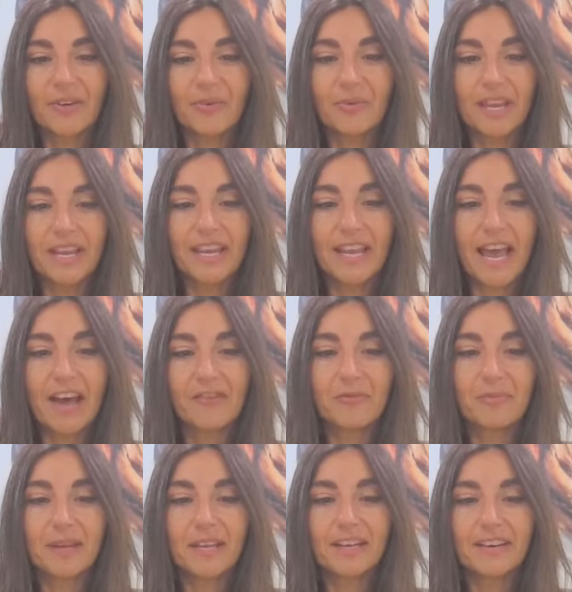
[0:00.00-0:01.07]
We have
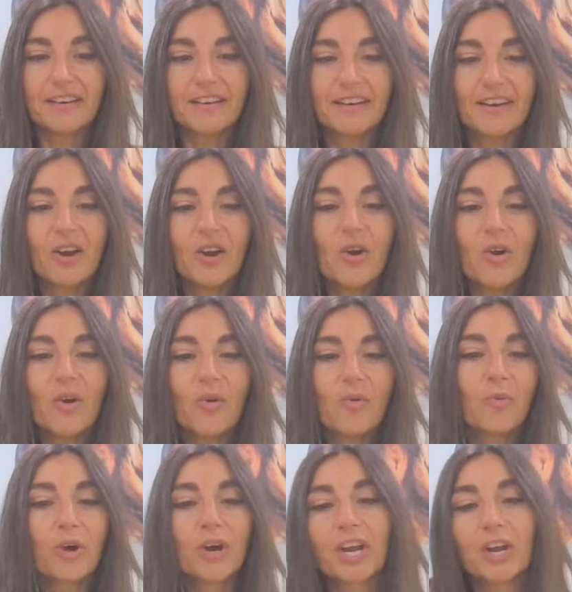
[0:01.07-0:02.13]
been
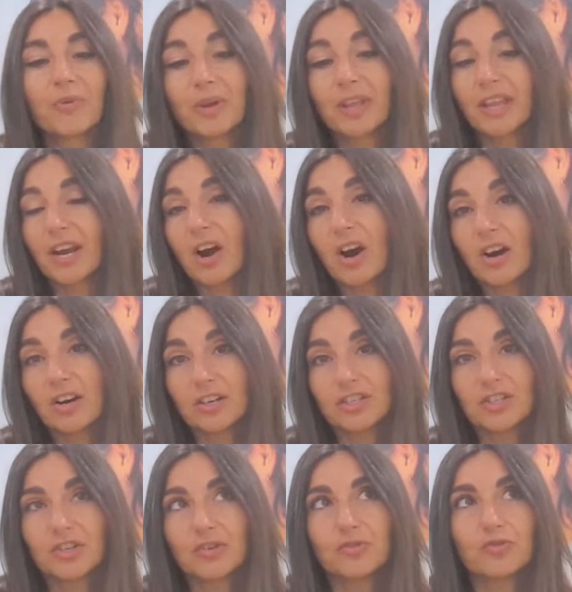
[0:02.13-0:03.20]
working really hard
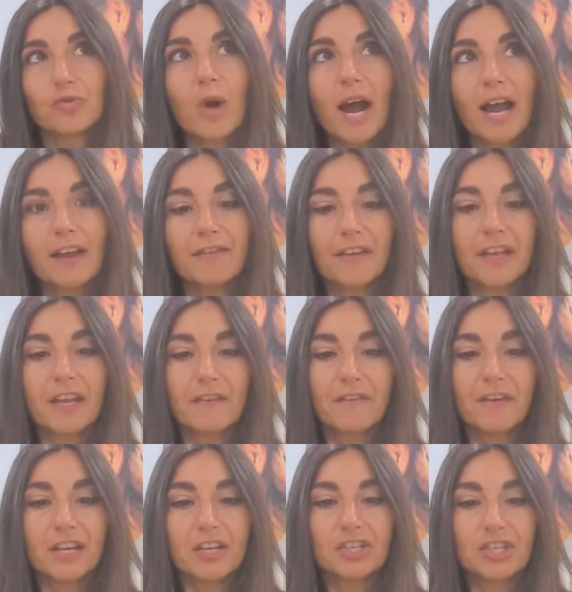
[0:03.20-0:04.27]
to drive
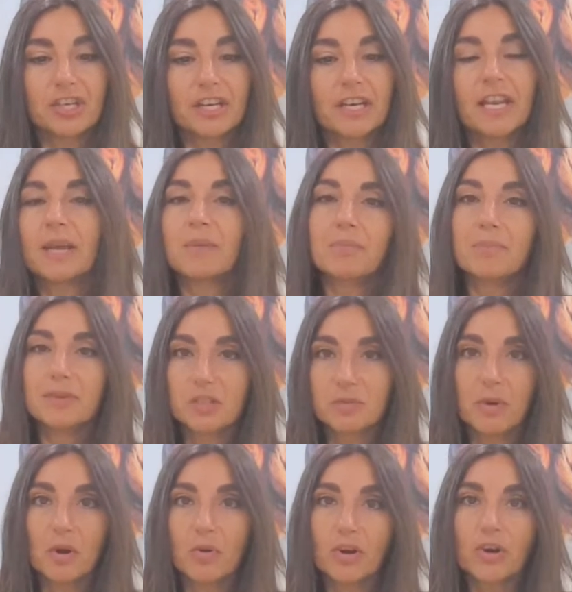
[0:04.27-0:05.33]
innovation in
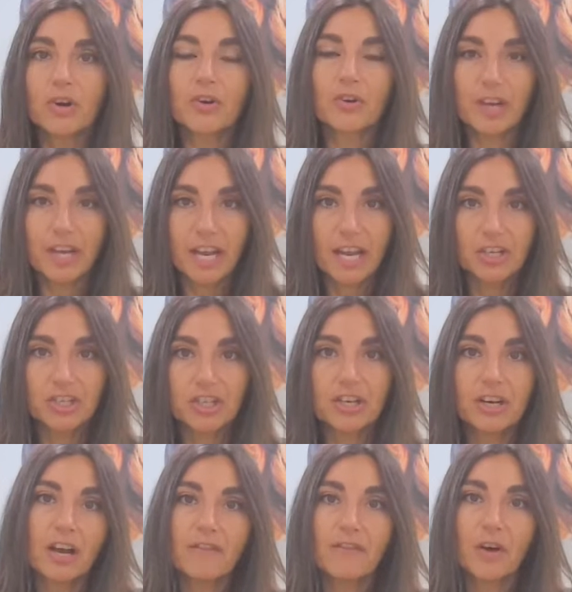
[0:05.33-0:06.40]
bespoke
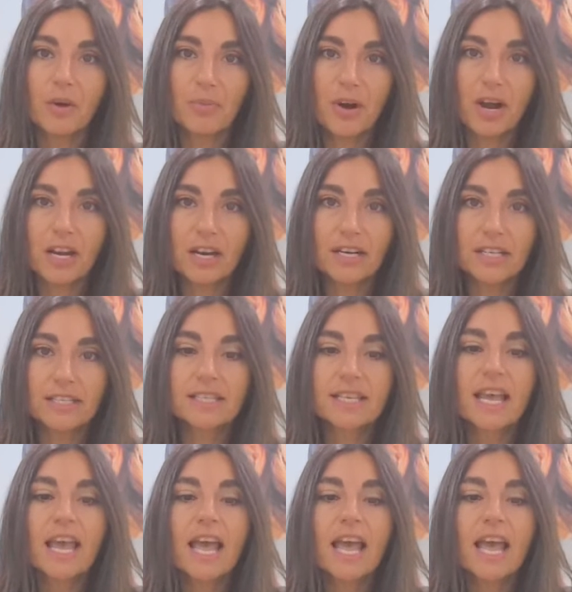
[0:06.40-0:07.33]
creation of our products.